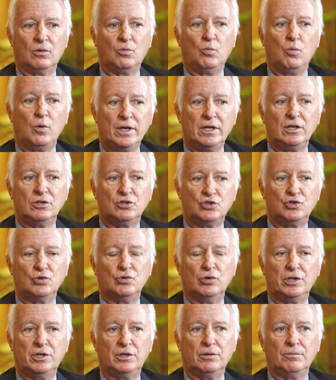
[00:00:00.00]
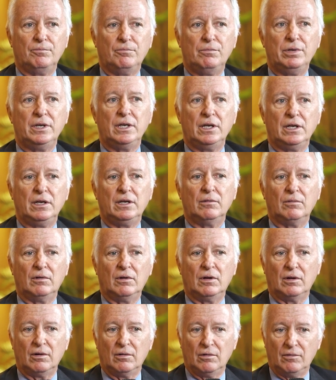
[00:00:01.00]
we should be
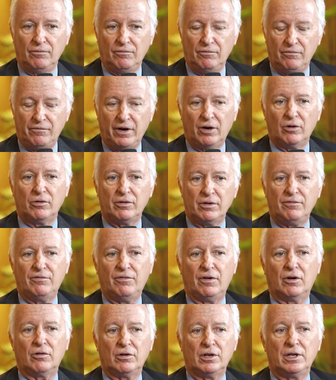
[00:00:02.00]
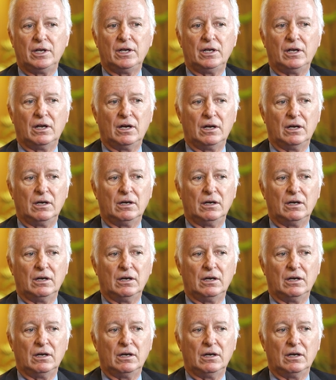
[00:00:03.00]
very, very